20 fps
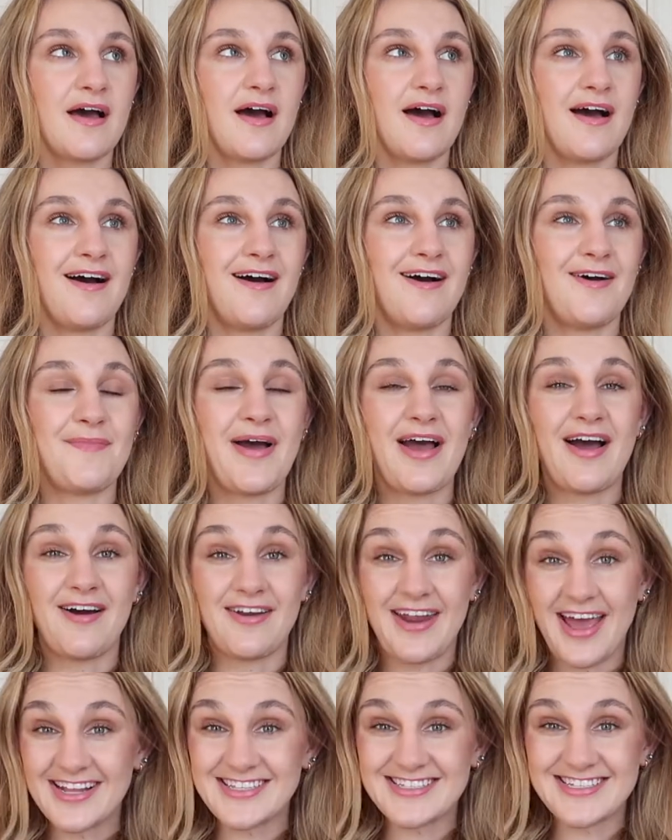On
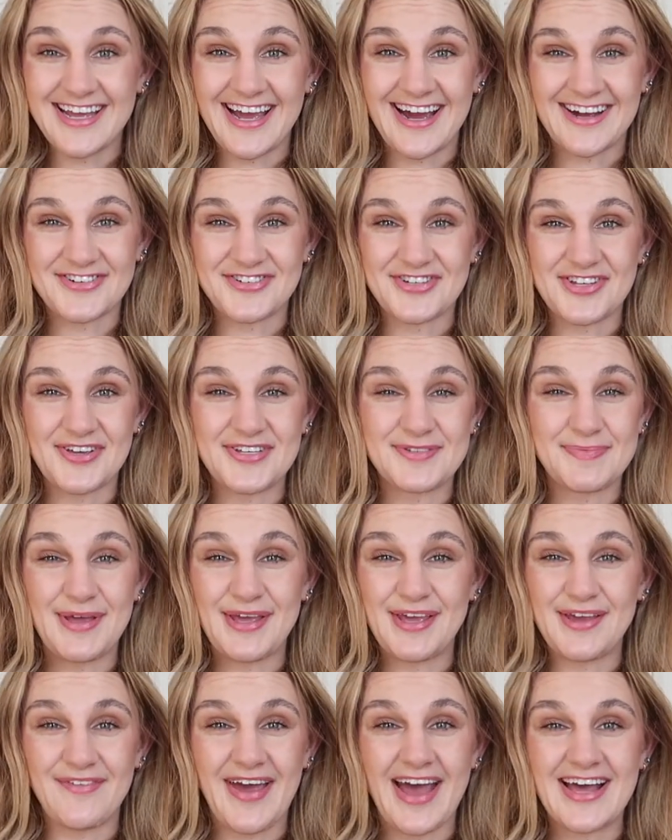Etsy, actually,
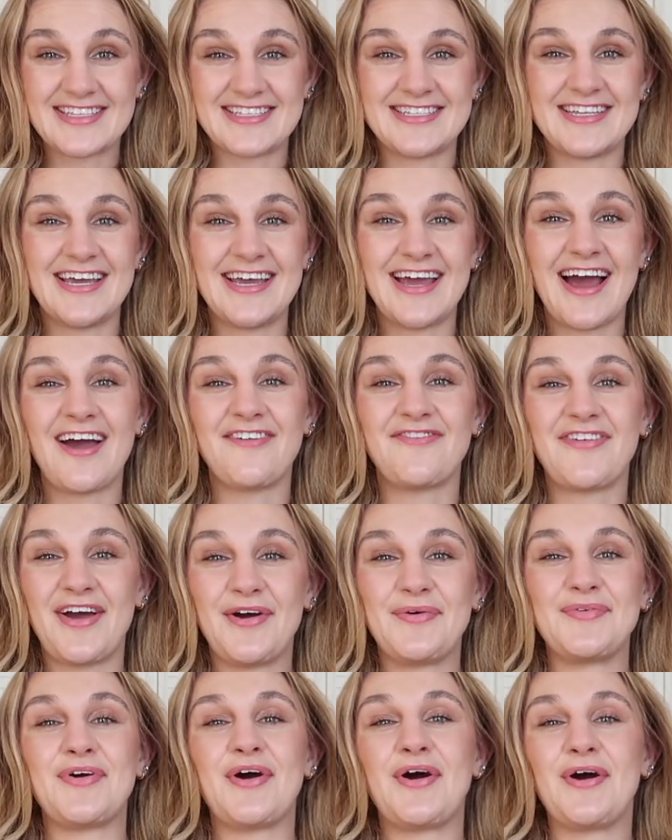speaking of Etsy, I
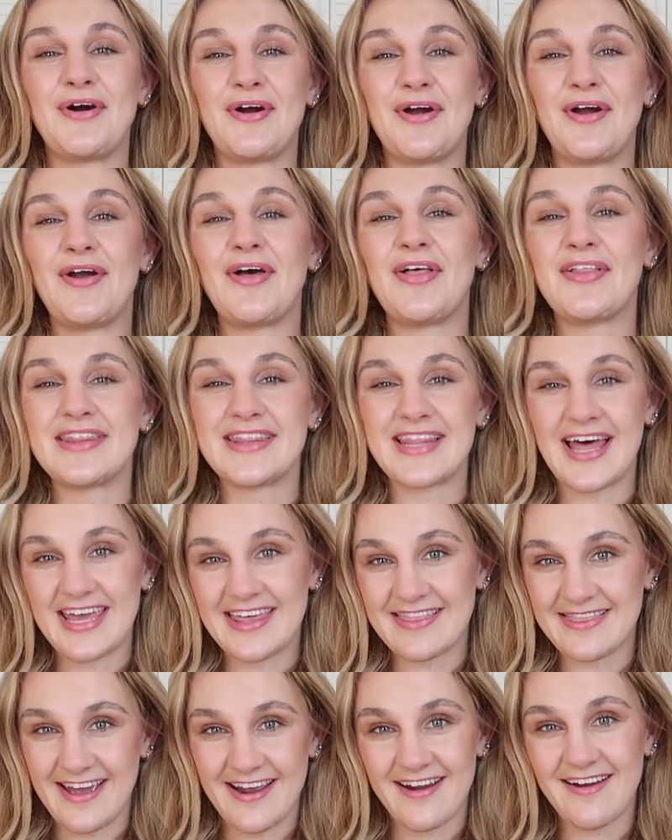found our
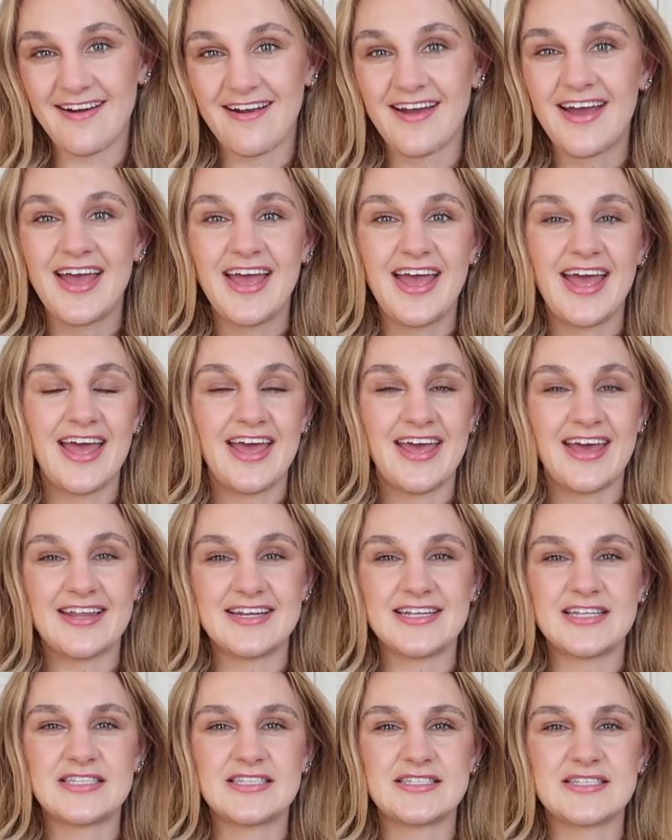light there,
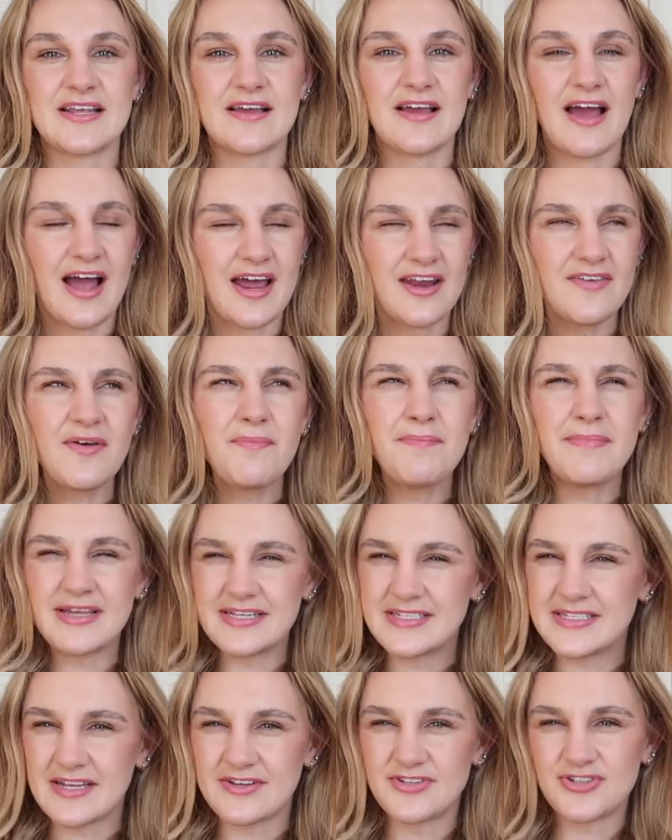and it's kind of a
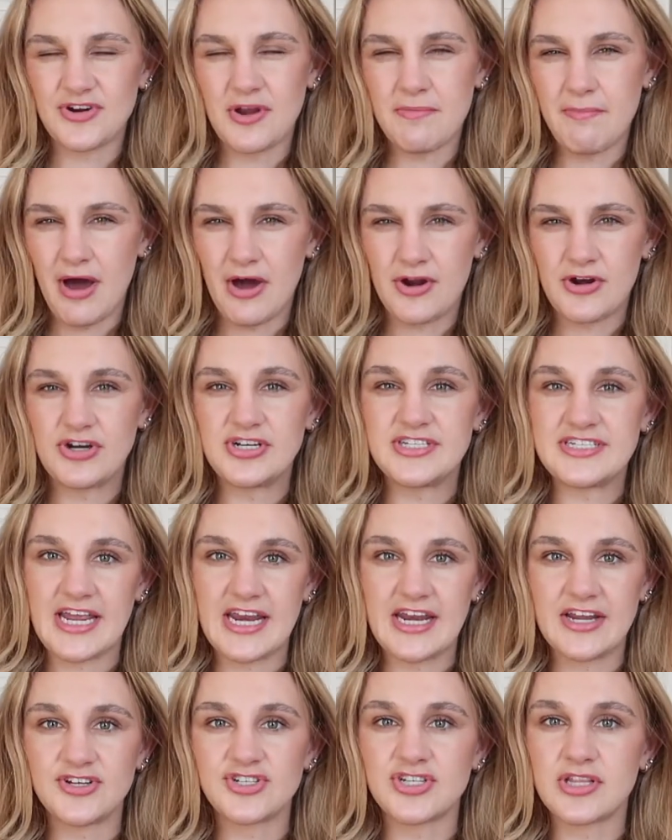mid-century modern
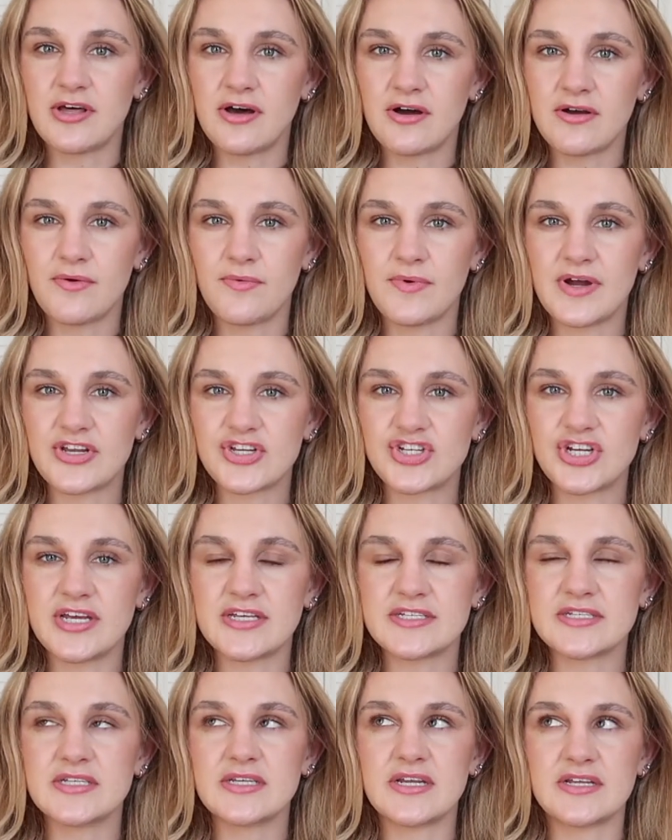Danish look, which
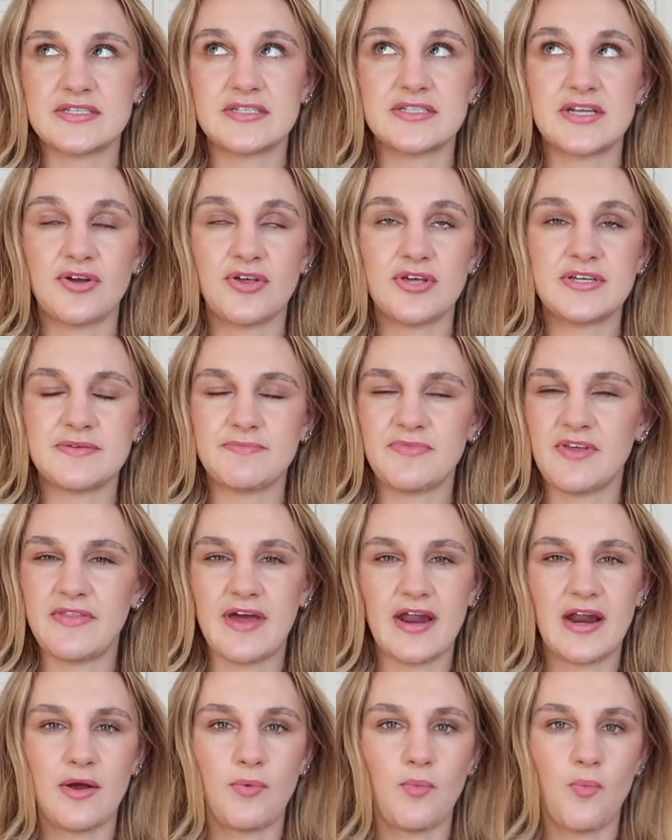isn't necessarily something
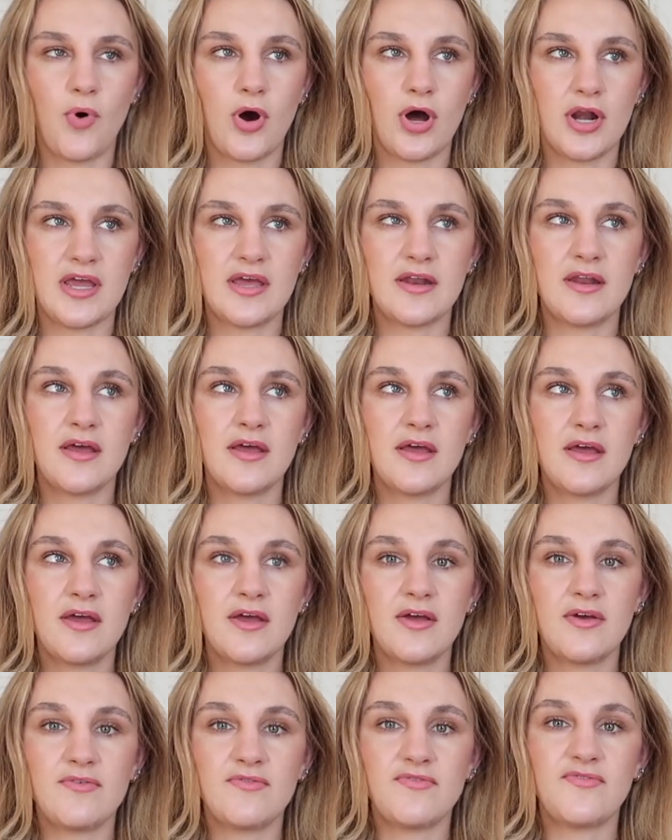that I wanted
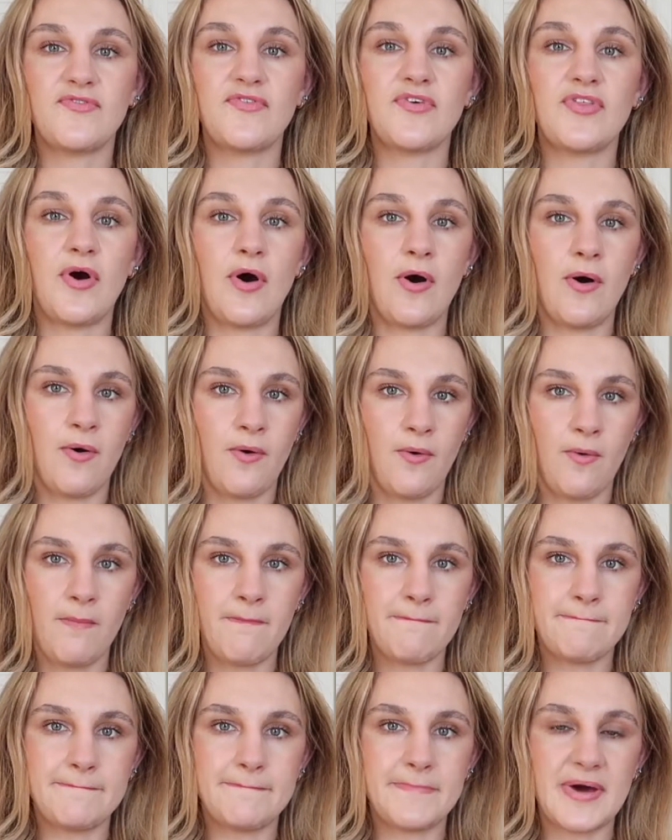for the
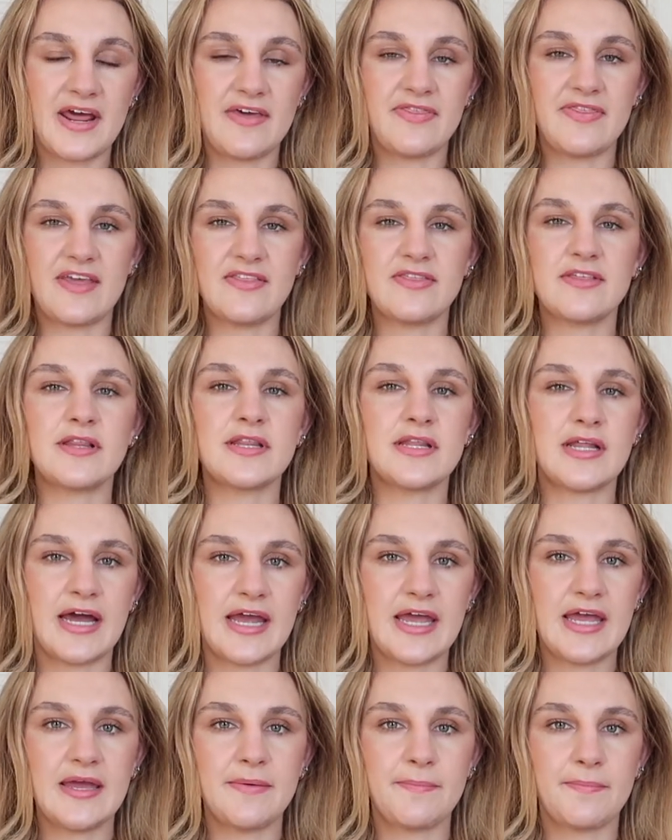home, but I think the
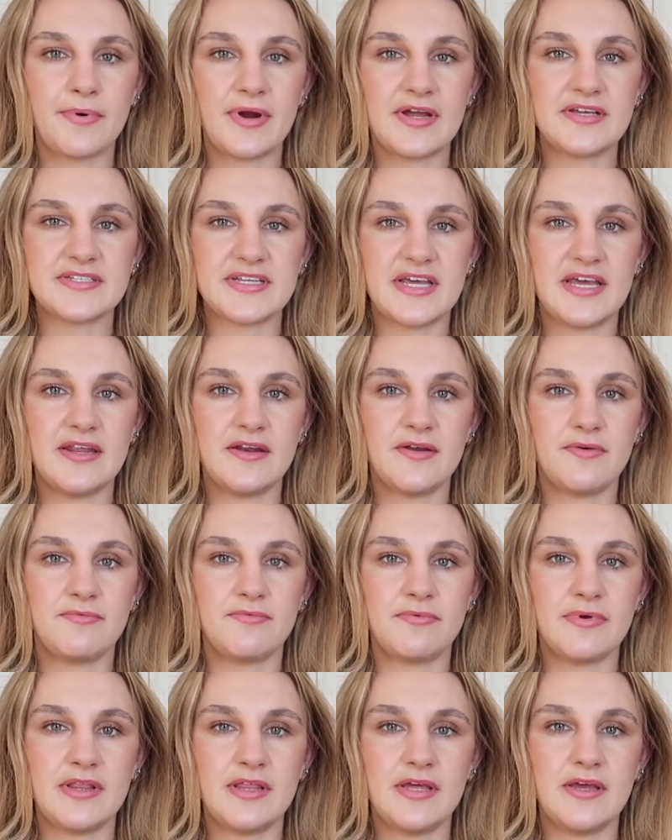light brings in a
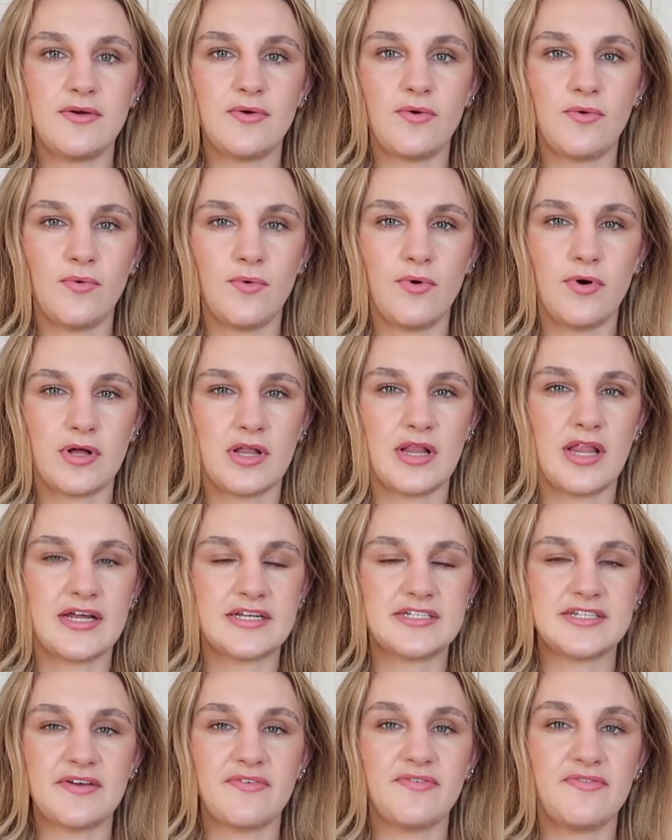really cool
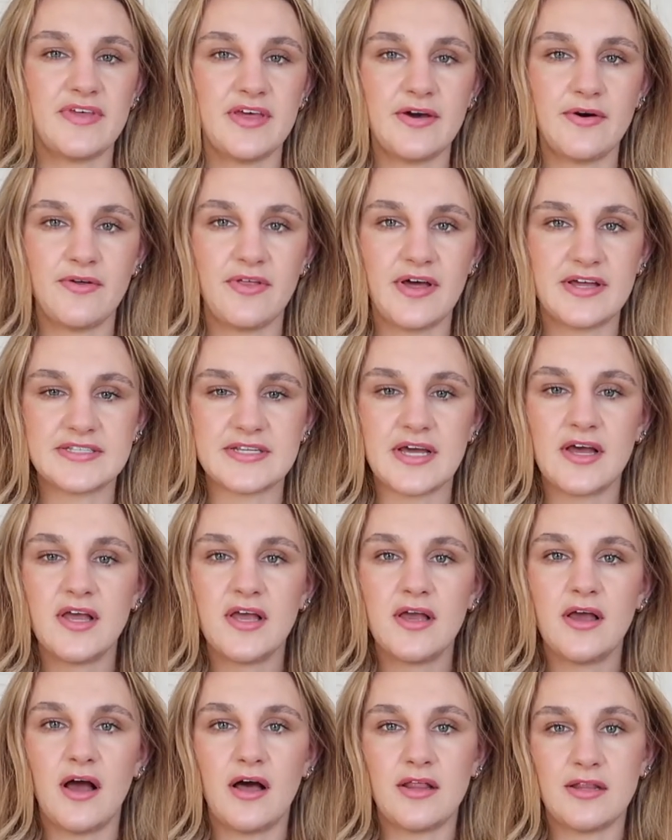eclectic feel that's
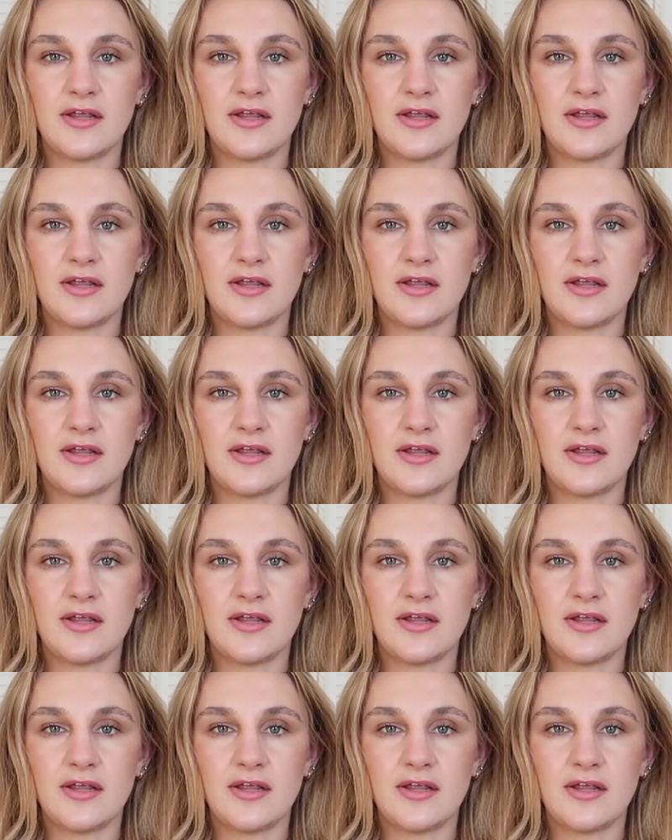a